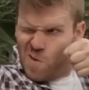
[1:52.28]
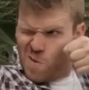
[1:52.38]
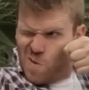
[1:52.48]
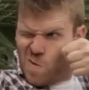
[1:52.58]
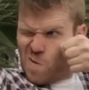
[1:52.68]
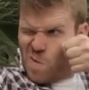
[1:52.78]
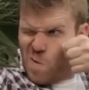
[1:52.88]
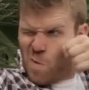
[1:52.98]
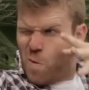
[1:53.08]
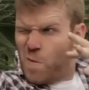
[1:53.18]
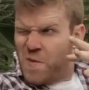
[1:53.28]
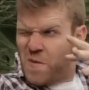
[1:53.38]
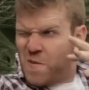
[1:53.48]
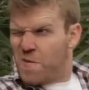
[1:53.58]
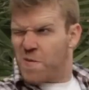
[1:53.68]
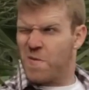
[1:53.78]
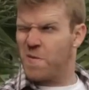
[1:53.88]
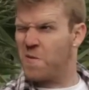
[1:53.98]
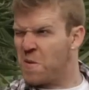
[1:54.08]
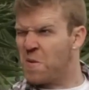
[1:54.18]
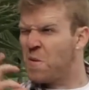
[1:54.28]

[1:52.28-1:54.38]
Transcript: (silence)